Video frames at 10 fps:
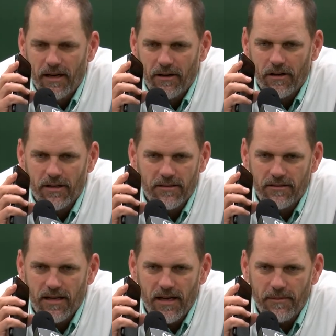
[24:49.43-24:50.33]
you look at the
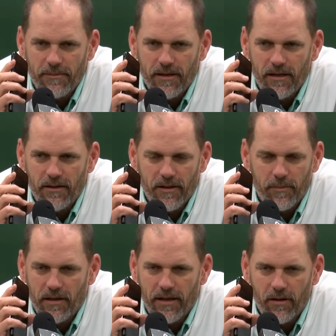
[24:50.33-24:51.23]
tape, uh, they're
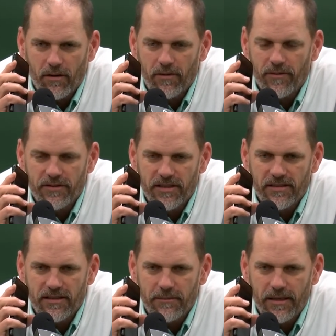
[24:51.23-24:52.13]
playing hard for
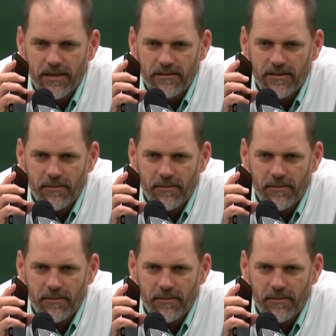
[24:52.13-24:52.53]
60 minutes.